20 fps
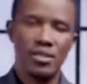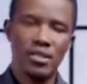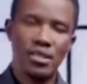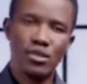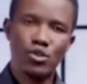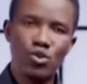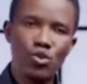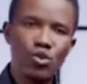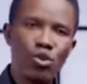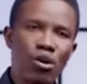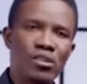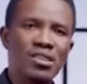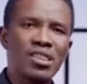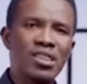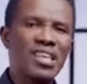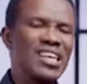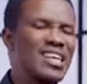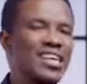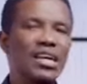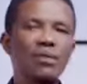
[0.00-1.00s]
They do
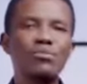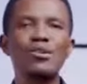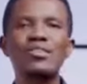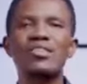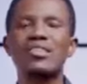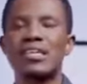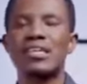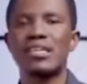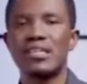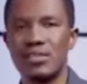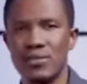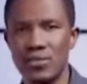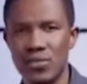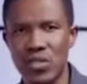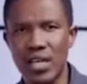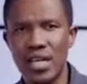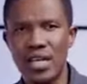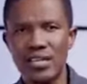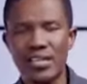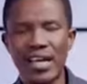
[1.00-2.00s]
unthinkable
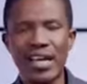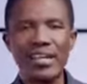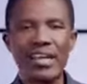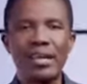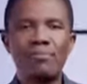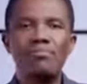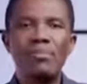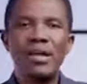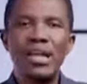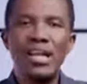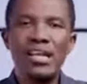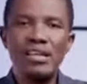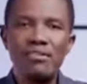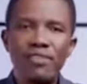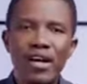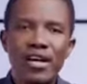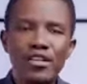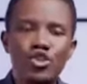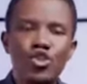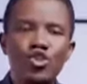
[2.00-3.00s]
things that a
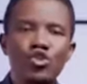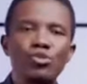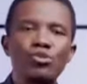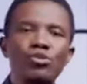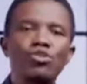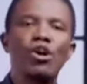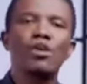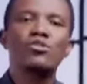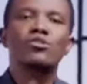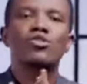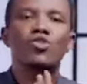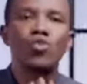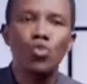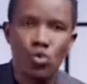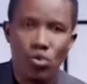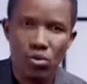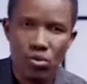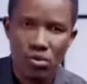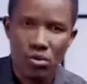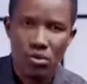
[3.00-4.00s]
believer should not
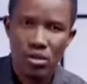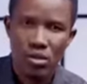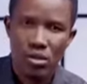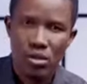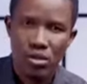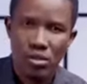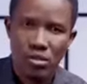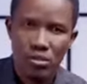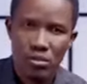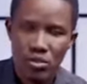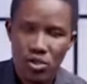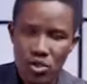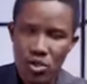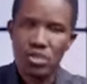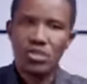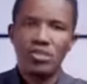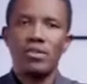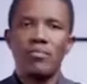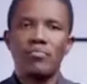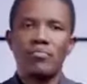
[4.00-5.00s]
do.
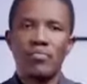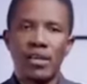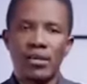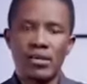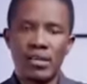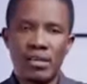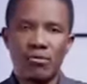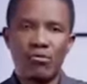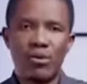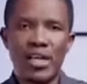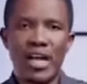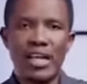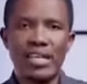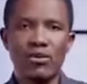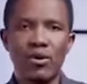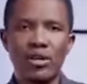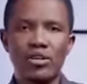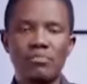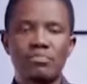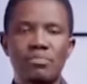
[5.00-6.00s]
Just whether
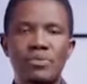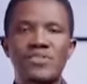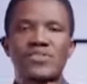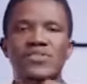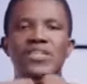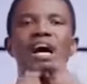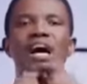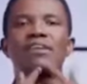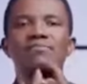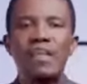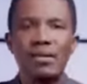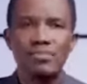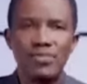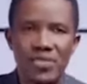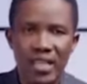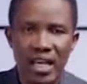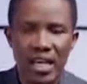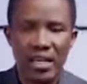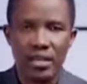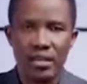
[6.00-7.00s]
they want to preserve
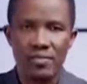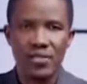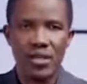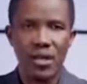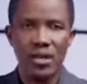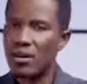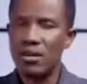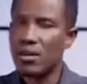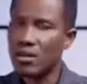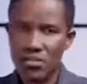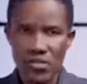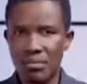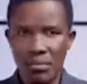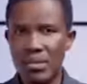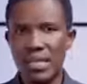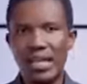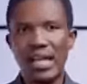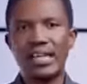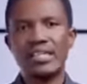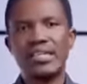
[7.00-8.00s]
themselves or
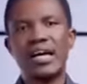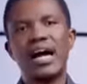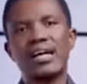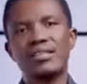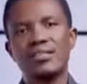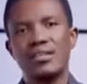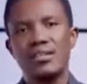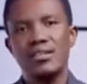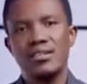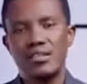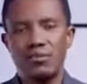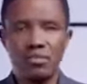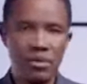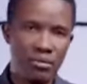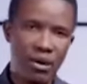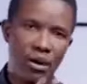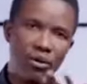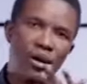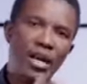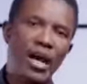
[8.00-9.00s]
something like that. You
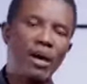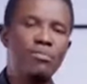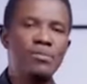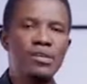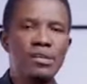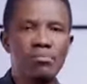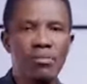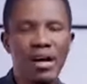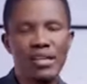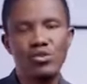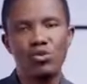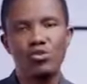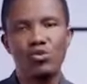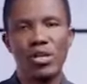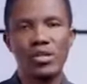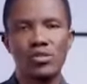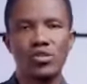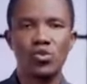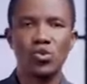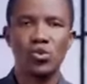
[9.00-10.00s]
remember what happened in Matthew
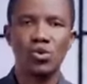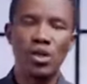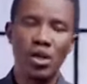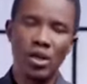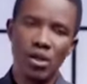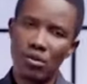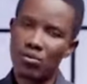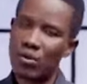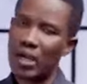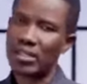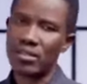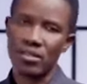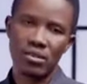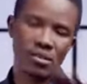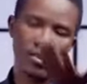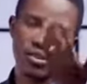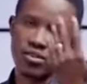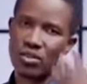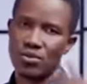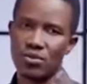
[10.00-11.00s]
22
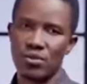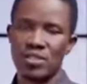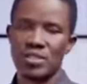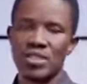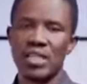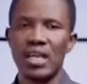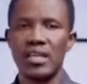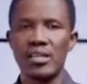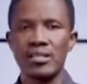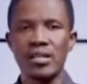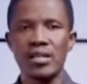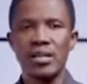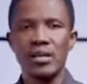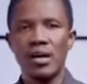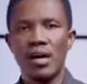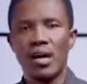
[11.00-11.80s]
when Jesus was telling